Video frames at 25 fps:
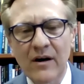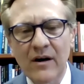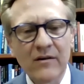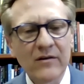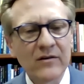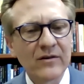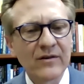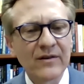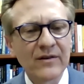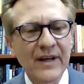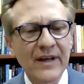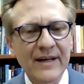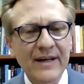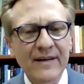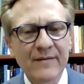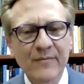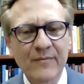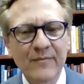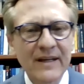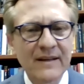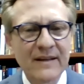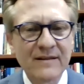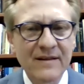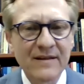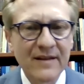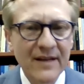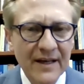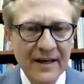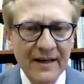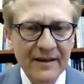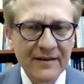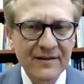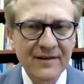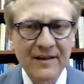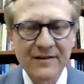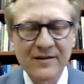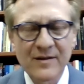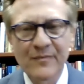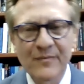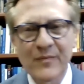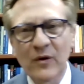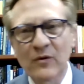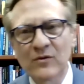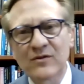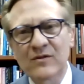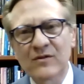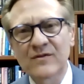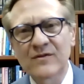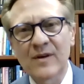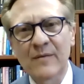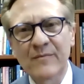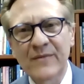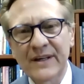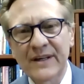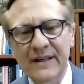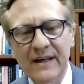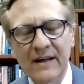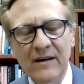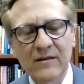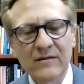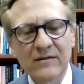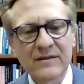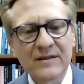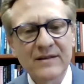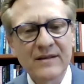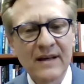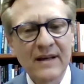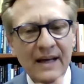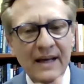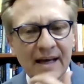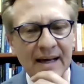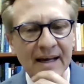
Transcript: color that it means this as opposed to something else?